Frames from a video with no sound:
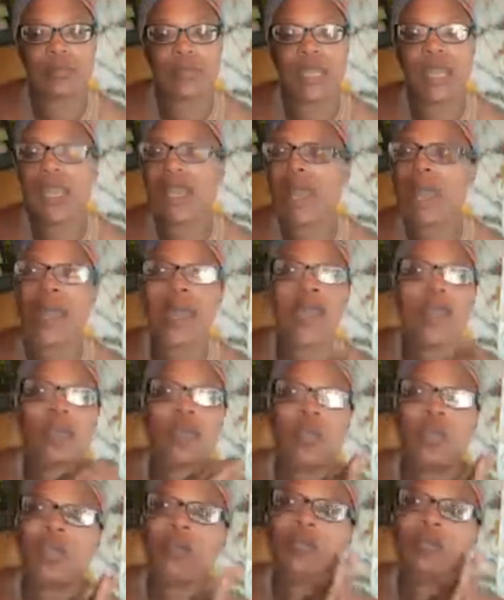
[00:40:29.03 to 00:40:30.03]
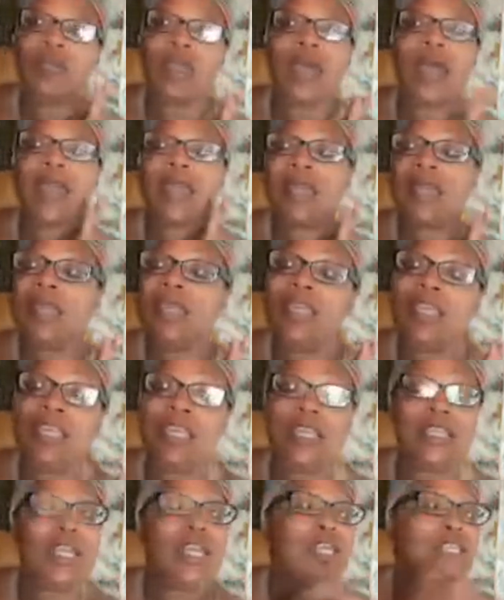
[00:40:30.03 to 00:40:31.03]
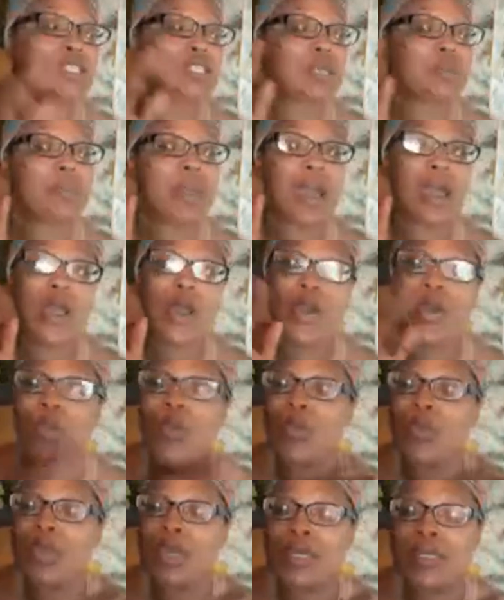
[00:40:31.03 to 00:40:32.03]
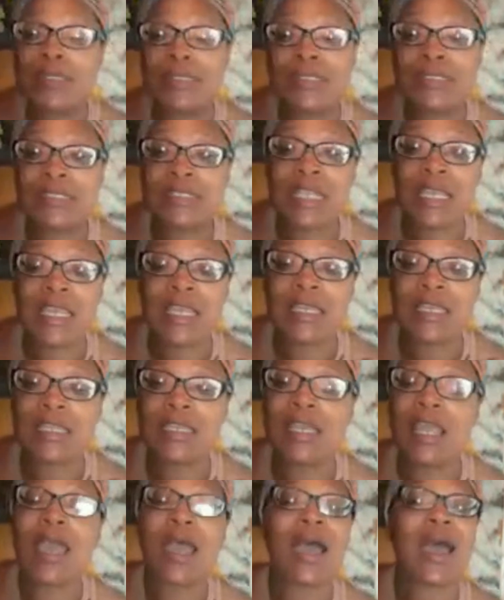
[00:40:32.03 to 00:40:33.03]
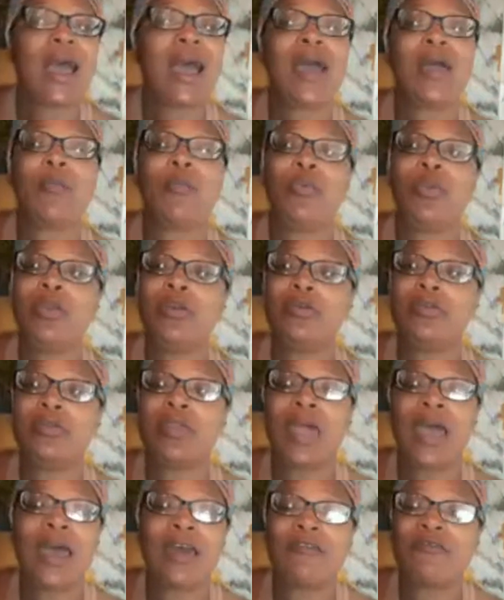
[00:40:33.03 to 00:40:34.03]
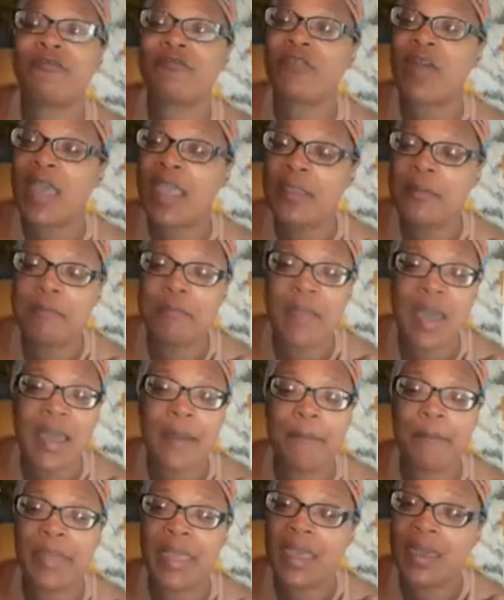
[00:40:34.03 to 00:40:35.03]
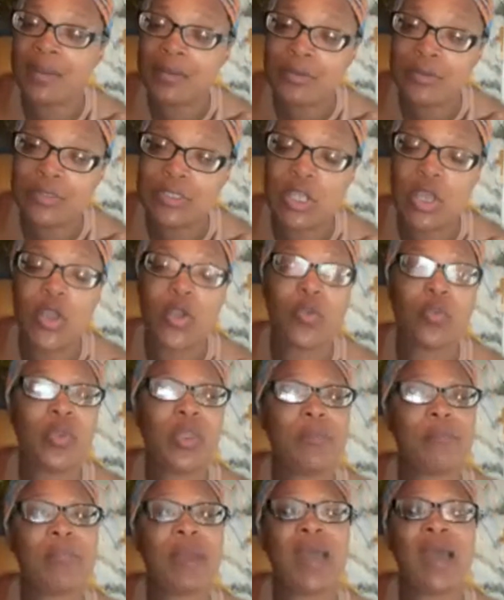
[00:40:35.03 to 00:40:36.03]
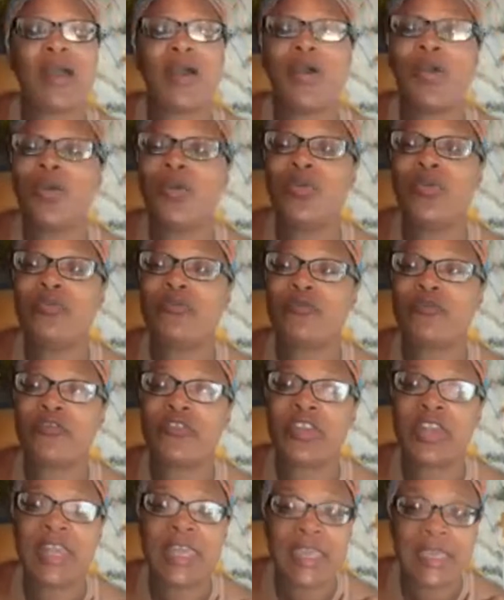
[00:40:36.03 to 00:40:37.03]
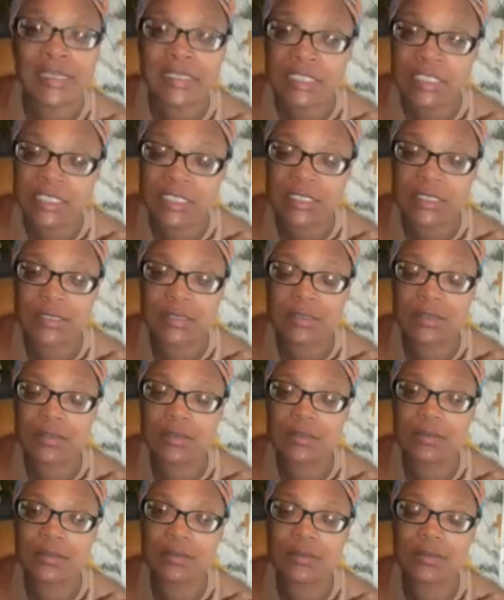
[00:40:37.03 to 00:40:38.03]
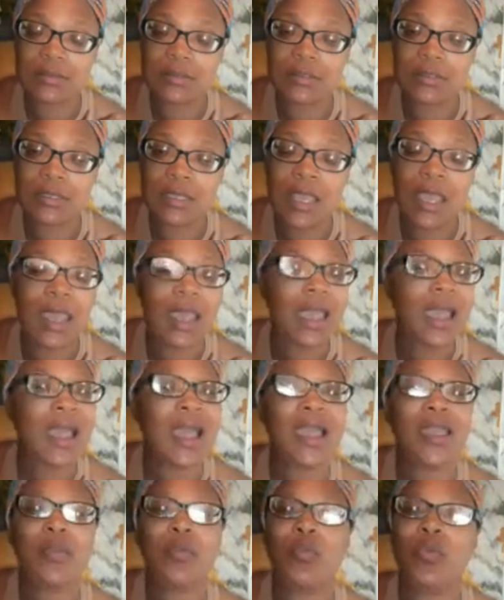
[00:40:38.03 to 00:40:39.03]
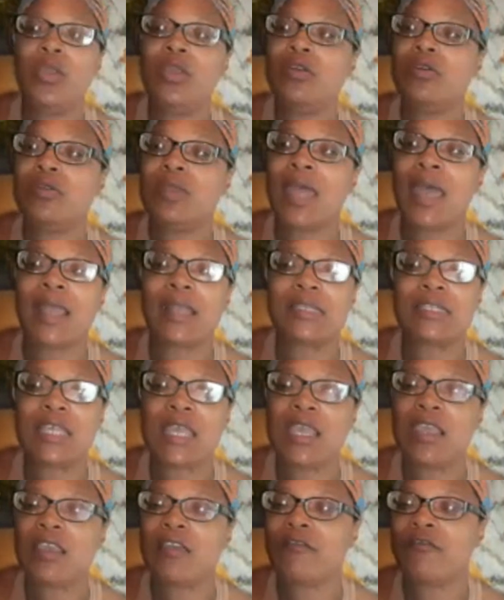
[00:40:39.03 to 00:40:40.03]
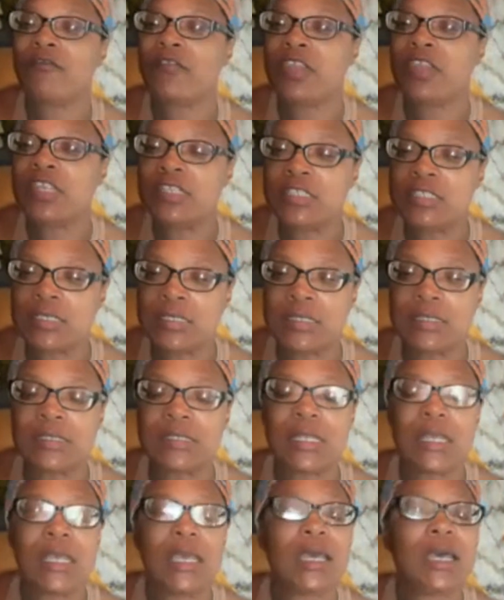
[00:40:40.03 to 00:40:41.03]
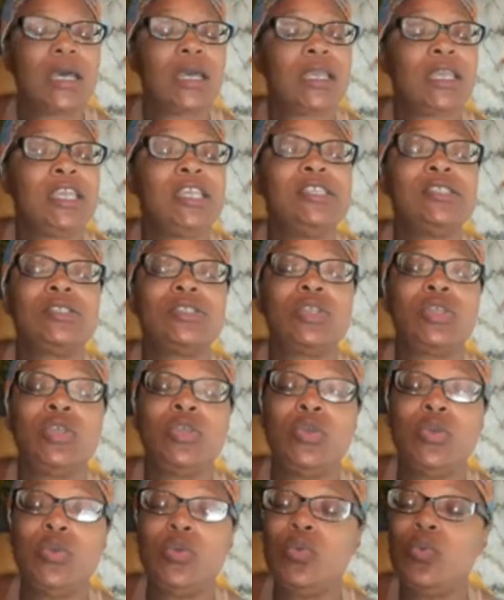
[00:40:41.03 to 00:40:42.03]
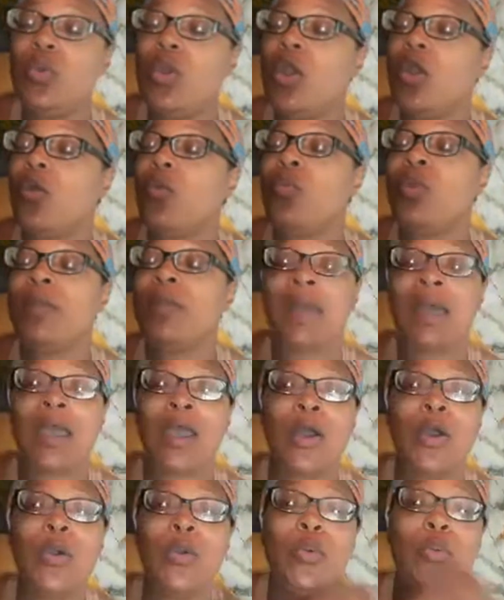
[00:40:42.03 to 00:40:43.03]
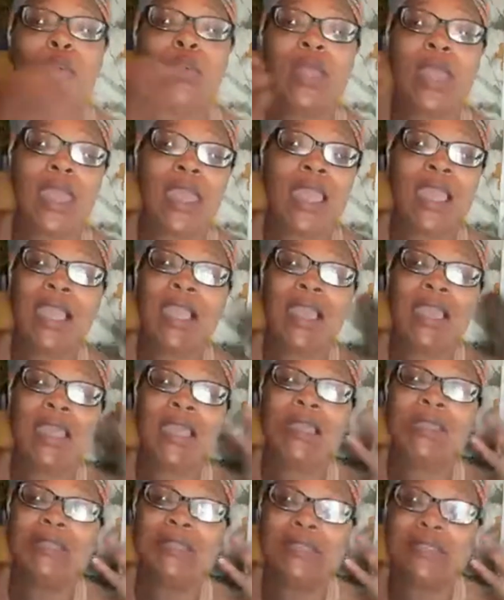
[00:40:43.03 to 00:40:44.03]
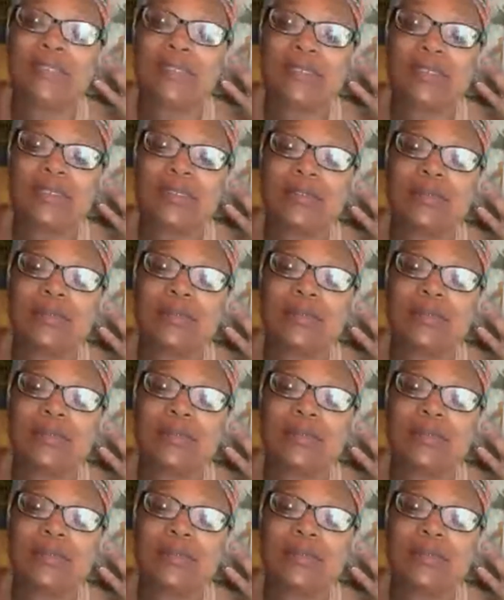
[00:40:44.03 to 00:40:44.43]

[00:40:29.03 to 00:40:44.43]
I will not lean to my own understanding. I will not fight my battles with my own flesh. I will not take vengeance against you with my own hands.